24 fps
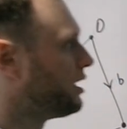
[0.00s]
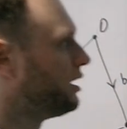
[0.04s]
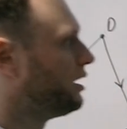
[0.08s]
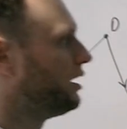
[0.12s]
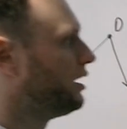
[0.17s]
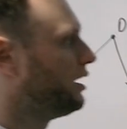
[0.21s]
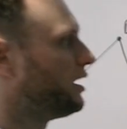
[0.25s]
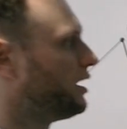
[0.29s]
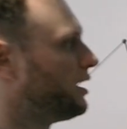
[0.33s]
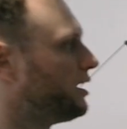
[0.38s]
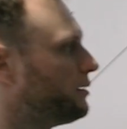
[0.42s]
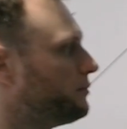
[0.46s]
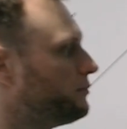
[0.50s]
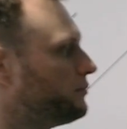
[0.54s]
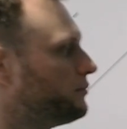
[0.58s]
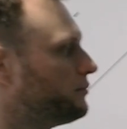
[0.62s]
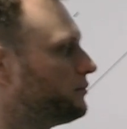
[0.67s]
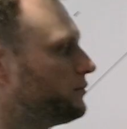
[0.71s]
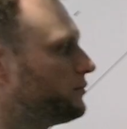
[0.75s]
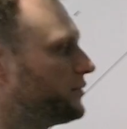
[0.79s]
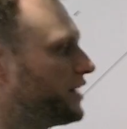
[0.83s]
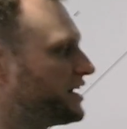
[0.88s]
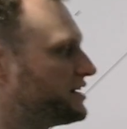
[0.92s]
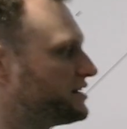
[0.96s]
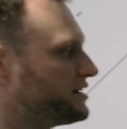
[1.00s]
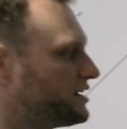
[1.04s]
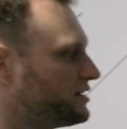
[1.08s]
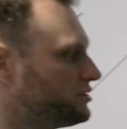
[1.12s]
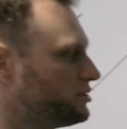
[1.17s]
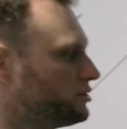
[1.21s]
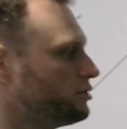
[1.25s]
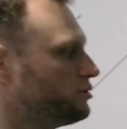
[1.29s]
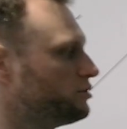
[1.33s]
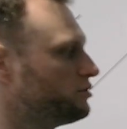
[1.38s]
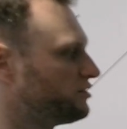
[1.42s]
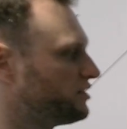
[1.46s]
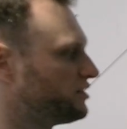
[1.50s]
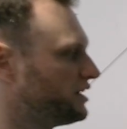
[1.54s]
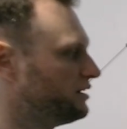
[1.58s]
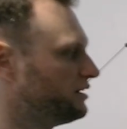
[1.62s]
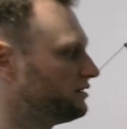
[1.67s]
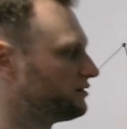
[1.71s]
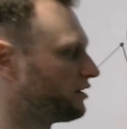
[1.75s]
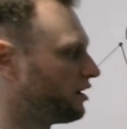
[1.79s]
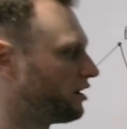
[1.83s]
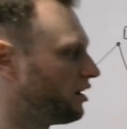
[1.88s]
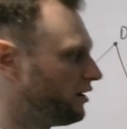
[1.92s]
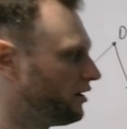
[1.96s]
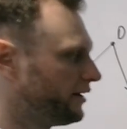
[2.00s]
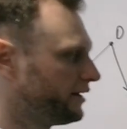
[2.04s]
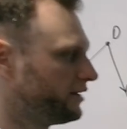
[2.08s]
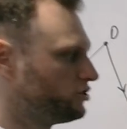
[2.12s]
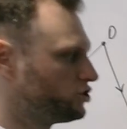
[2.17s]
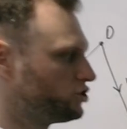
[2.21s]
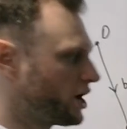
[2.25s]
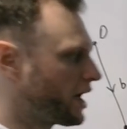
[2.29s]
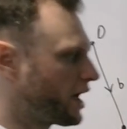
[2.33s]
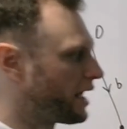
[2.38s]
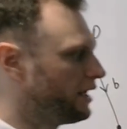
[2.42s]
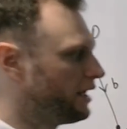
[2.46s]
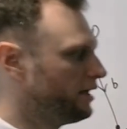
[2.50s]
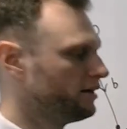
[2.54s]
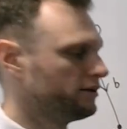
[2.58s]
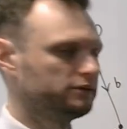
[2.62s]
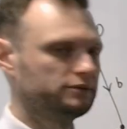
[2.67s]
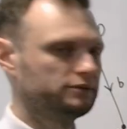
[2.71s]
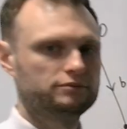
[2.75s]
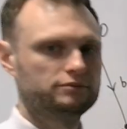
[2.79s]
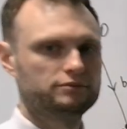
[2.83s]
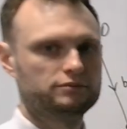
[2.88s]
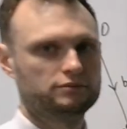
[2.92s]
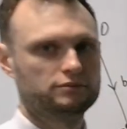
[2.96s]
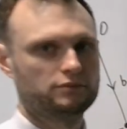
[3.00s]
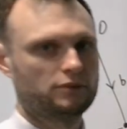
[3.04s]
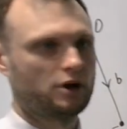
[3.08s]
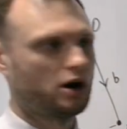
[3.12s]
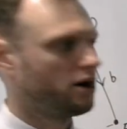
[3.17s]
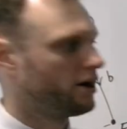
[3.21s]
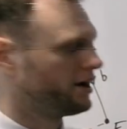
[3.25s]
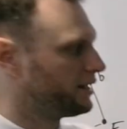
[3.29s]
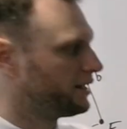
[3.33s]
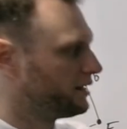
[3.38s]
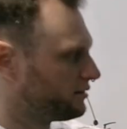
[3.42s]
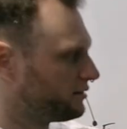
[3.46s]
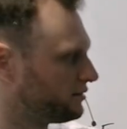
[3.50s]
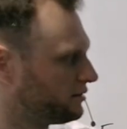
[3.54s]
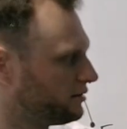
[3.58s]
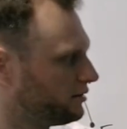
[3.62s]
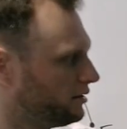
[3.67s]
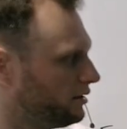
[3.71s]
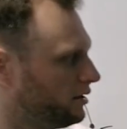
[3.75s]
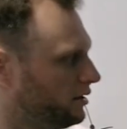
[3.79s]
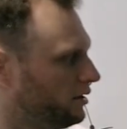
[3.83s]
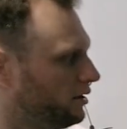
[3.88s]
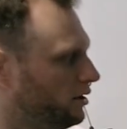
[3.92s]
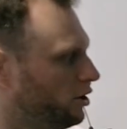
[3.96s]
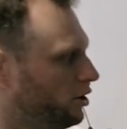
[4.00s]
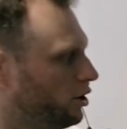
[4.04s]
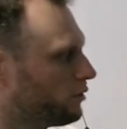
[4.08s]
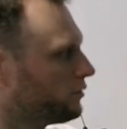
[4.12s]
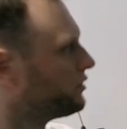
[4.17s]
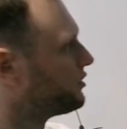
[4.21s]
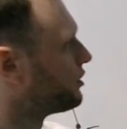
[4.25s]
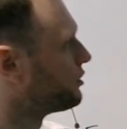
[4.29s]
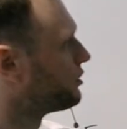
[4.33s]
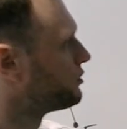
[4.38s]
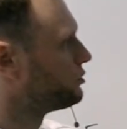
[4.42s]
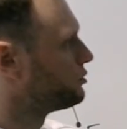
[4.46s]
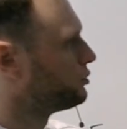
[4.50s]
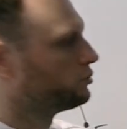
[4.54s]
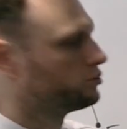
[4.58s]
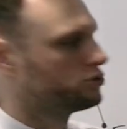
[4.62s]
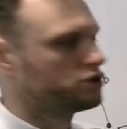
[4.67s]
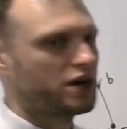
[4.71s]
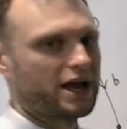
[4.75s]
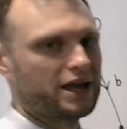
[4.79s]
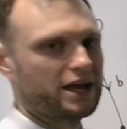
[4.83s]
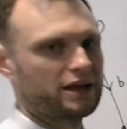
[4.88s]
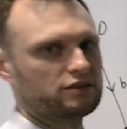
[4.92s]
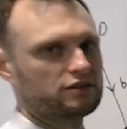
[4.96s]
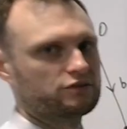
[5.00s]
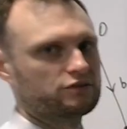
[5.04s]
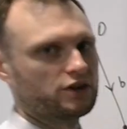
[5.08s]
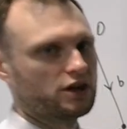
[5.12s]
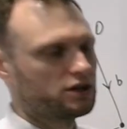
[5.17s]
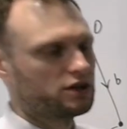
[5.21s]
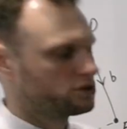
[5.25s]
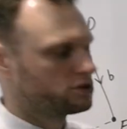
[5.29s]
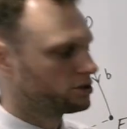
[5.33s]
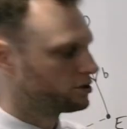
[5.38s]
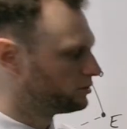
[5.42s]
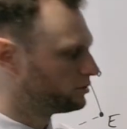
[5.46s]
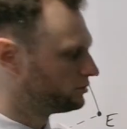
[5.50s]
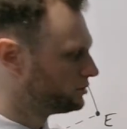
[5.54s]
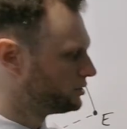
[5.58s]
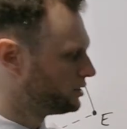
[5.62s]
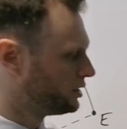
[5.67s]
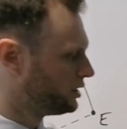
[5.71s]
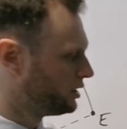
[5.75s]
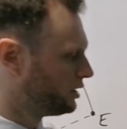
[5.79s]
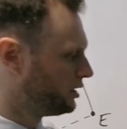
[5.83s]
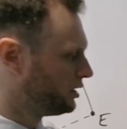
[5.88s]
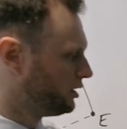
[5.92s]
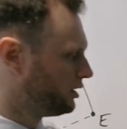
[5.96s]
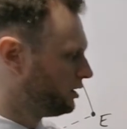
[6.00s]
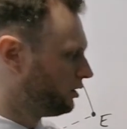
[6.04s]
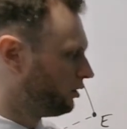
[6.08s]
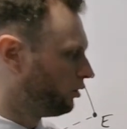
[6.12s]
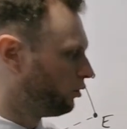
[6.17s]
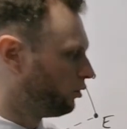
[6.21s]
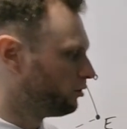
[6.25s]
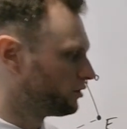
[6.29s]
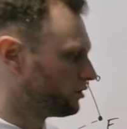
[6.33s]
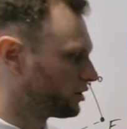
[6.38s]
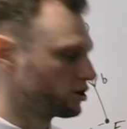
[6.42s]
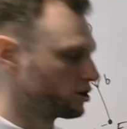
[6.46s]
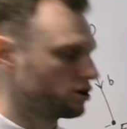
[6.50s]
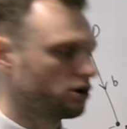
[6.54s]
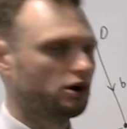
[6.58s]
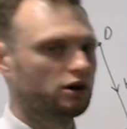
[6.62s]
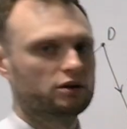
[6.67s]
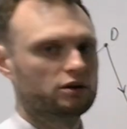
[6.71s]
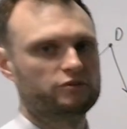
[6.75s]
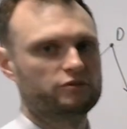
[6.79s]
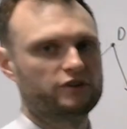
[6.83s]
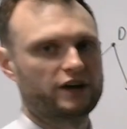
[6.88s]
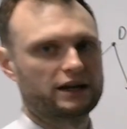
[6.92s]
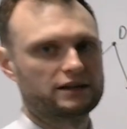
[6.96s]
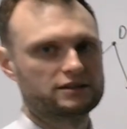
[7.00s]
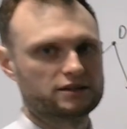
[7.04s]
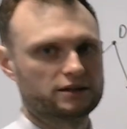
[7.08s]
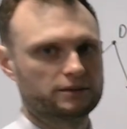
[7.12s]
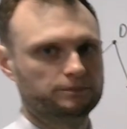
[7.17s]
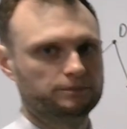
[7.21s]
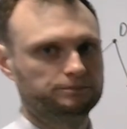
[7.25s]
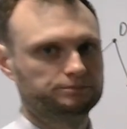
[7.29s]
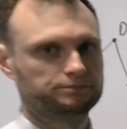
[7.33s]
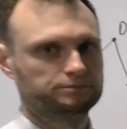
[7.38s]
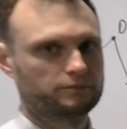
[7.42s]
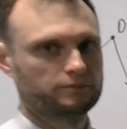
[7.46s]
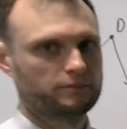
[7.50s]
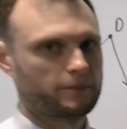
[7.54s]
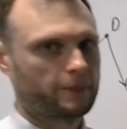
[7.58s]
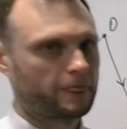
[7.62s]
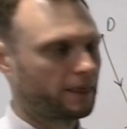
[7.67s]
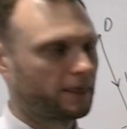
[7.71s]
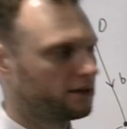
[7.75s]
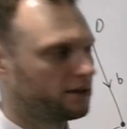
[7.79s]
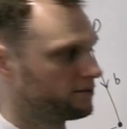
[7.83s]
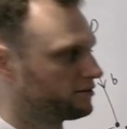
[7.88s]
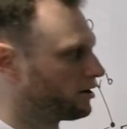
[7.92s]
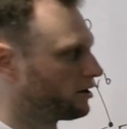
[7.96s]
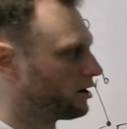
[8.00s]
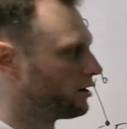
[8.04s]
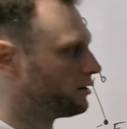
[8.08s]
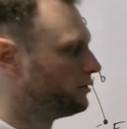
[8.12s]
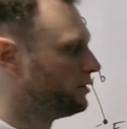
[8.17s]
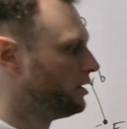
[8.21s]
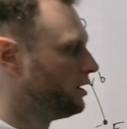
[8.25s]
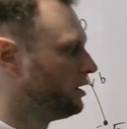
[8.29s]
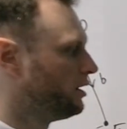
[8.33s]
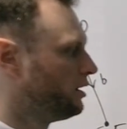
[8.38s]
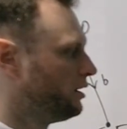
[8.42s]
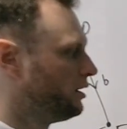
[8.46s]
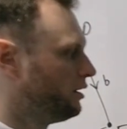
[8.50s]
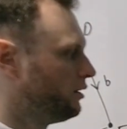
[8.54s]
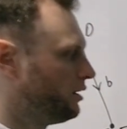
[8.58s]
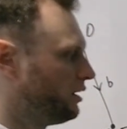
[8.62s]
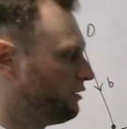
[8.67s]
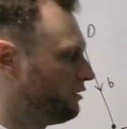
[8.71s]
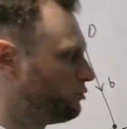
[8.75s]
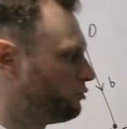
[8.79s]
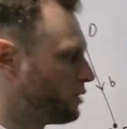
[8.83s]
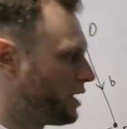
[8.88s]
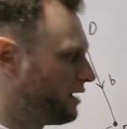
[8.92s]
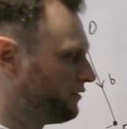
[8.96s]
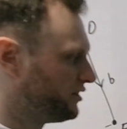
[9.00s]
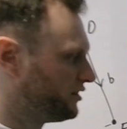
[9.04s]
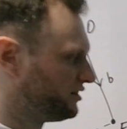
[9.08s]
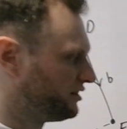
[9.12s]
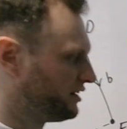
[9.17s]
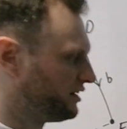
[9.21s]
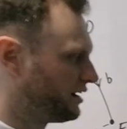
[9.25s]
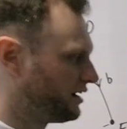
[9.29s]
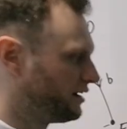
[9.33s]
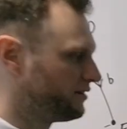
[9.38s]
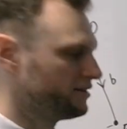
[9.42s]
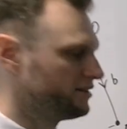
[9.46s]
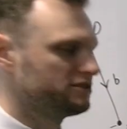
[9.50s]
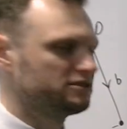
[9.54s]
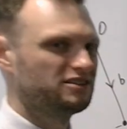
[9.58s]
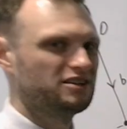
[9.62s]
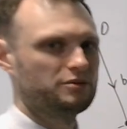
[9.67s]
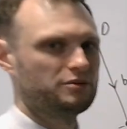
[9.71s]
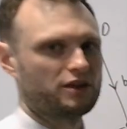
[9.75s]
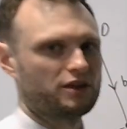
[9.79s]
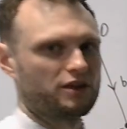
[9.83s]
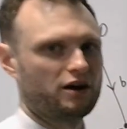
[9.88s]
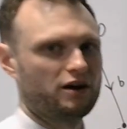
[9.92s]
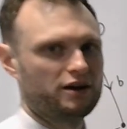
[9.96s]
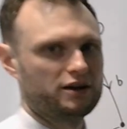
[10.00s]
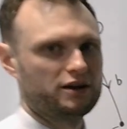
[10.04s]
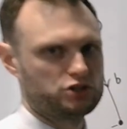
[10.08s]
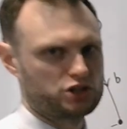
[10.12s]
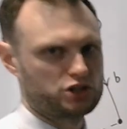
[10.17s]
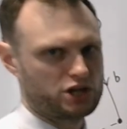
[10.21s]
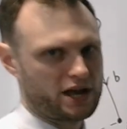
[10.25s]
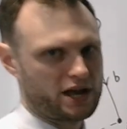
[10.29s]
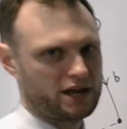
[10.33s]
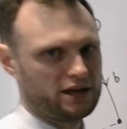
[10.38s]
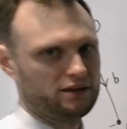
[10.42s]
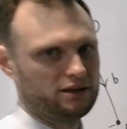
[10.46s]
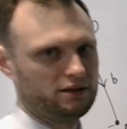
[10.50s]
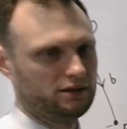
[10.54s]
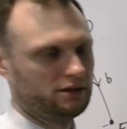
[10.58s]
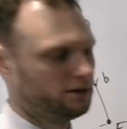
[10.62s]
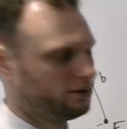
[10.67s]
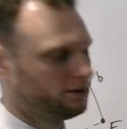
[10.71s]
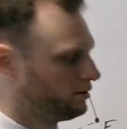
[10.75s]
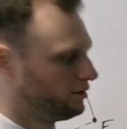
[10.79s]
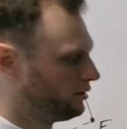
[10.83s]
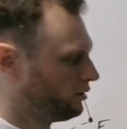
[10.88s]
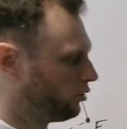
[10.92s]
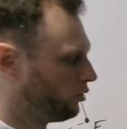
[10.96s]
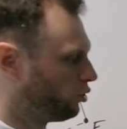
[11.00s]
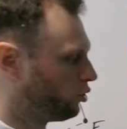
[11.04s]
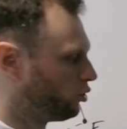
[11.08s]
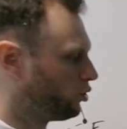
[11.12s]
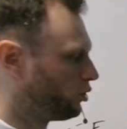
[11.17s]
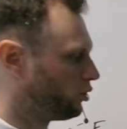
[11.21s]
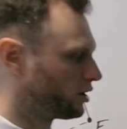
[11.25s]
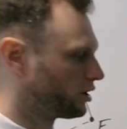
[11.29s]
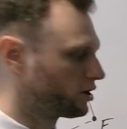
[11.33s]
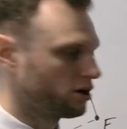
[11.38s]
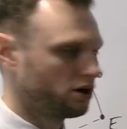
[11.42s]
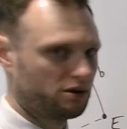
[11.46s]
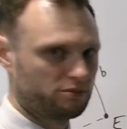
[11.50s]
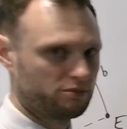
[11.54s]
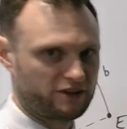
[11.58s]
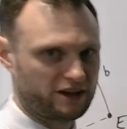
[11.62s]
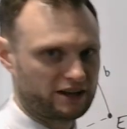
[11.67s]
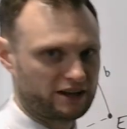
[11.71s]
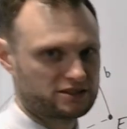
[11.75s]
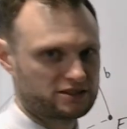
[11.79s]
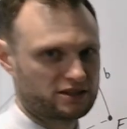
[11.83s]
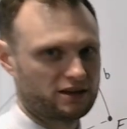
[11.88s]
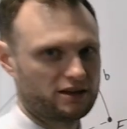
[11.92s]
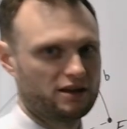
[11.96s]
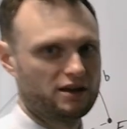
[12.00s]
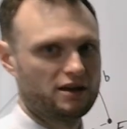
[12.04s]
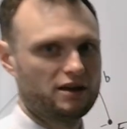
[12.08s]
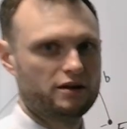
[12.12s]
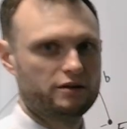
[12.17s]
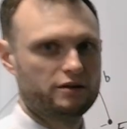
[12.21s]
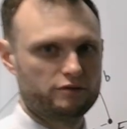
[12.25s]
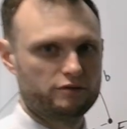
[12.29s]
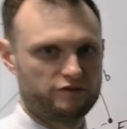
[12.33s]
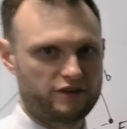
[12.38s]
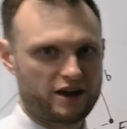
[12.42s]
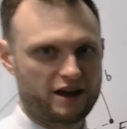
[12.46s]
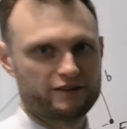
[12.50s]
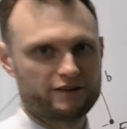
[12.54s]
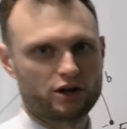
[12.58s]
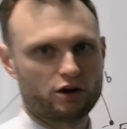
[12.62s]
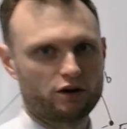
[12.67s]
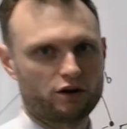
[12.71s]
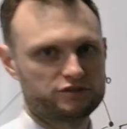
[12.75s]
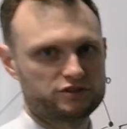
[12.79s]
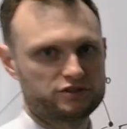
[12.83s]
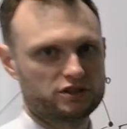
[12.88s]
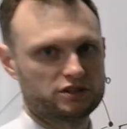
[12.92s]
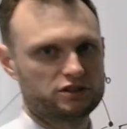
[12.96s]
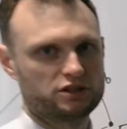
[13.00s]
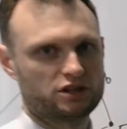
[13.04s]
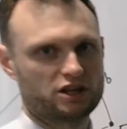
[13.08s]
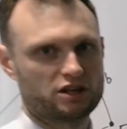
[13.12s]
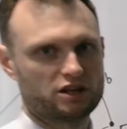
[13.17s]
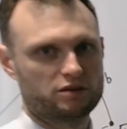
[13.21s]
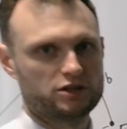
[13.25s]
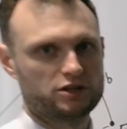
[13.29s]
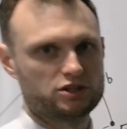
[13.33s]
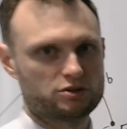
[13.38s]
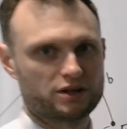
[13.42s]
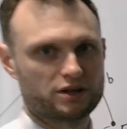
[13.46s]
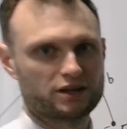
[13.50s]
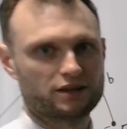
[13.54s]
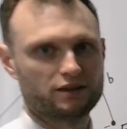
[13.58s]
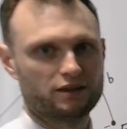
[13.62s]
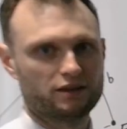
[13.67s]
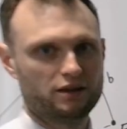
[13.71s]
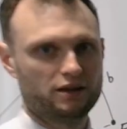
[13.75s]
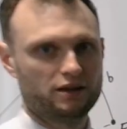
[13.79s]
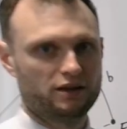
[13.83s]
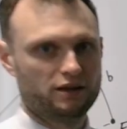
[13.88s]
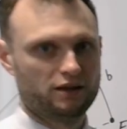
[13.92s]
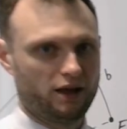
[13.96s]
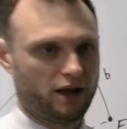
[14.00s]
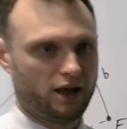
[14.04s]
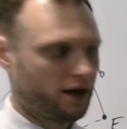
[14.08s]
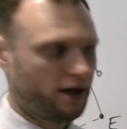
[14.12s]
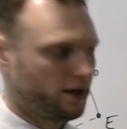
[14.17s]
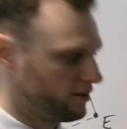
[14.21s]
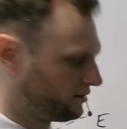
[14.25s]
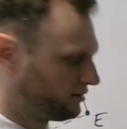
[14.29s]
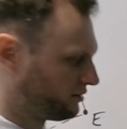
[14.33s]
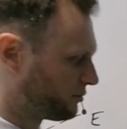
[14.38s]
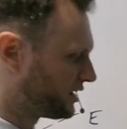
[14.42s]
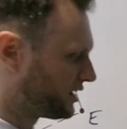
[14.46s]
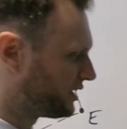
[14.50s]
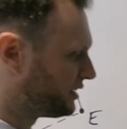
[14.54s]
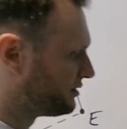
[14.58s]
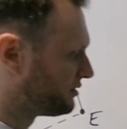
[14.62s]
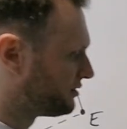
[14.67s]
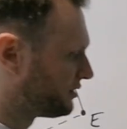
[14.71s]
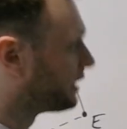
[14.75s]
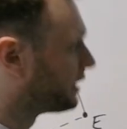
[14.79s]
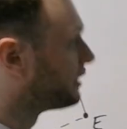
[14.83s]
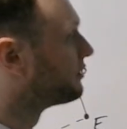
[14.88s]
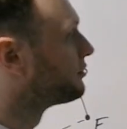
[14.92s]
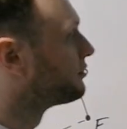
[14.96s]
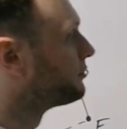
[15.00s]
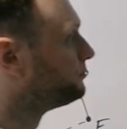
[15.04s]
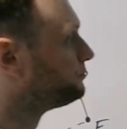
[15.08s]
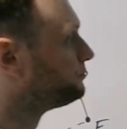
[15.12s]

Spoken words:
they tend to use these IJ, I is horizontal, J is vertical, or a column vector. So if you ever see anything to do with IJ or a column vector, very often you're going to be doing some of these things.